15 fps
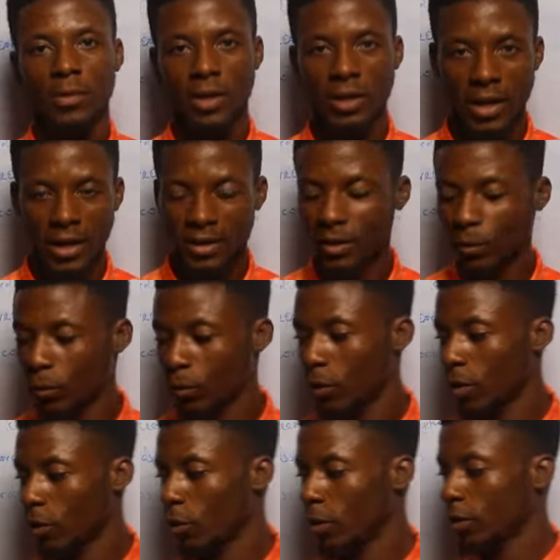The next thing we
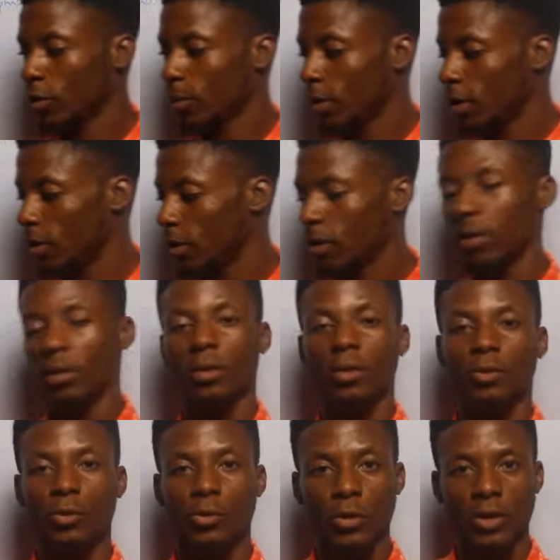were going to be
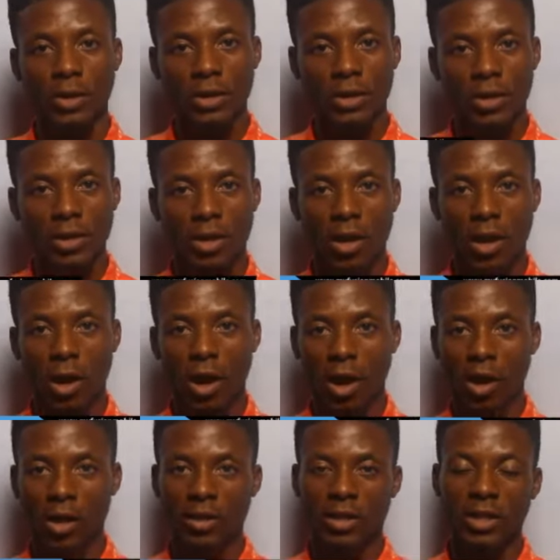treating
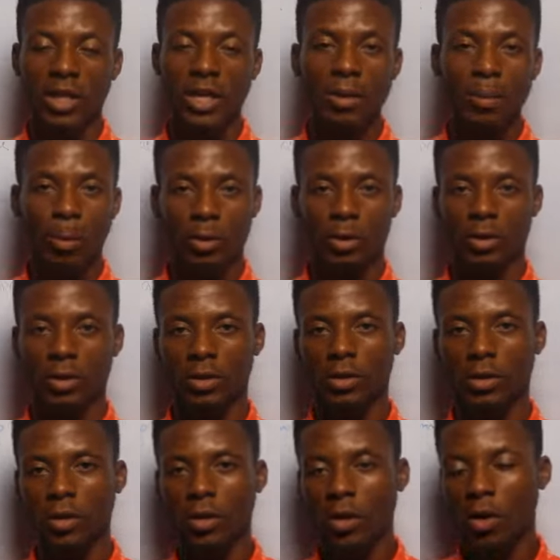are the importance
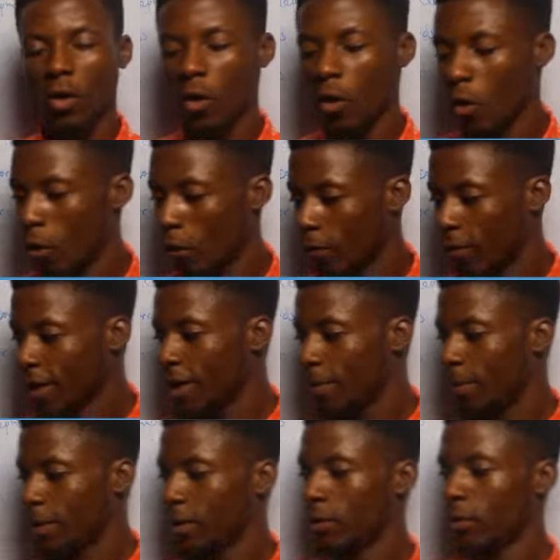of
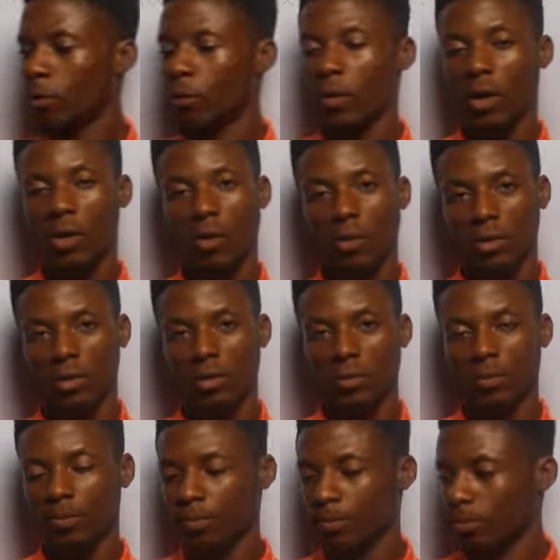keeping records.
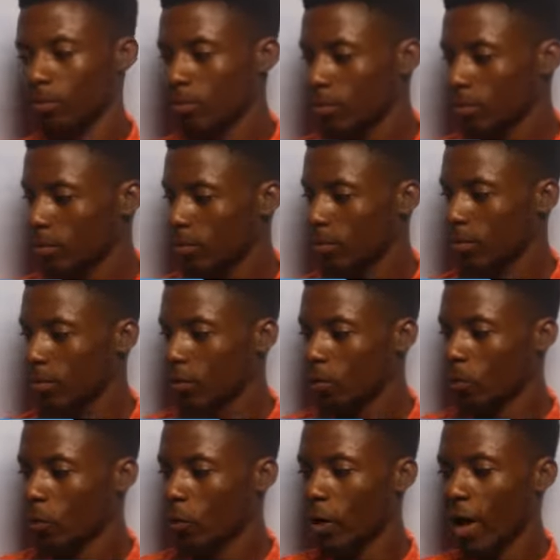
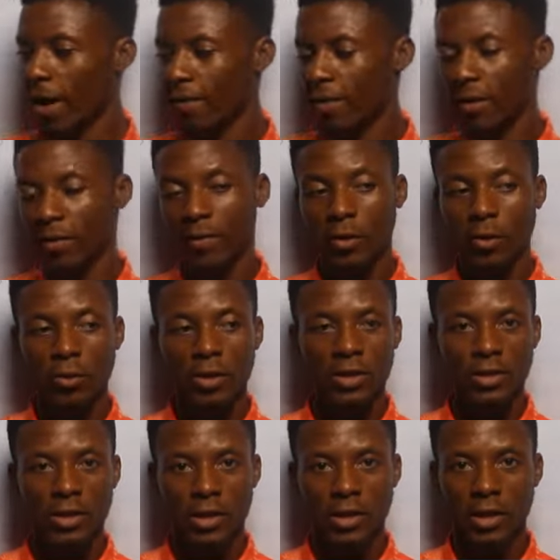We have a few
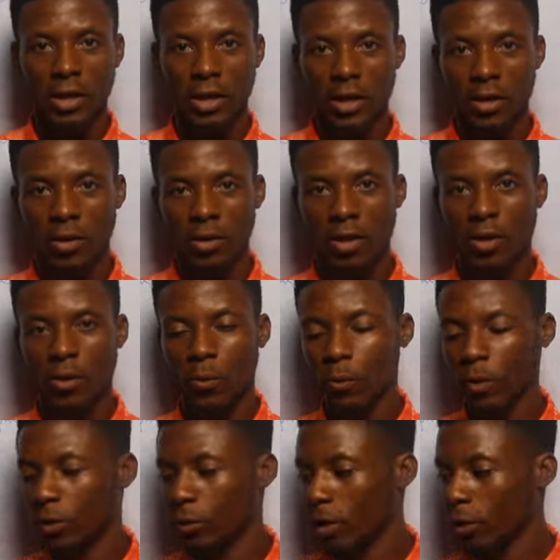listed here
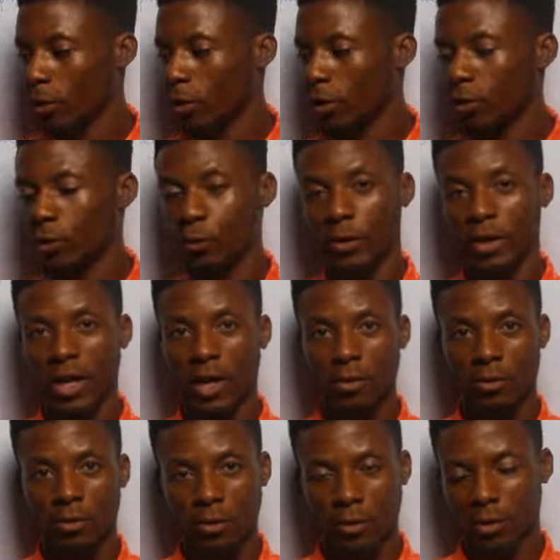which we are going to read
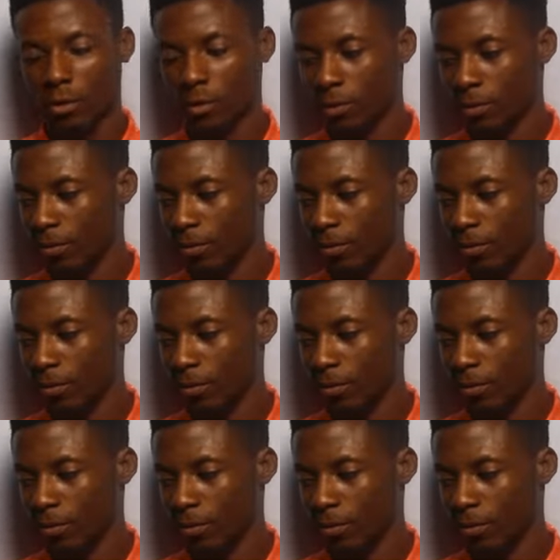out to us.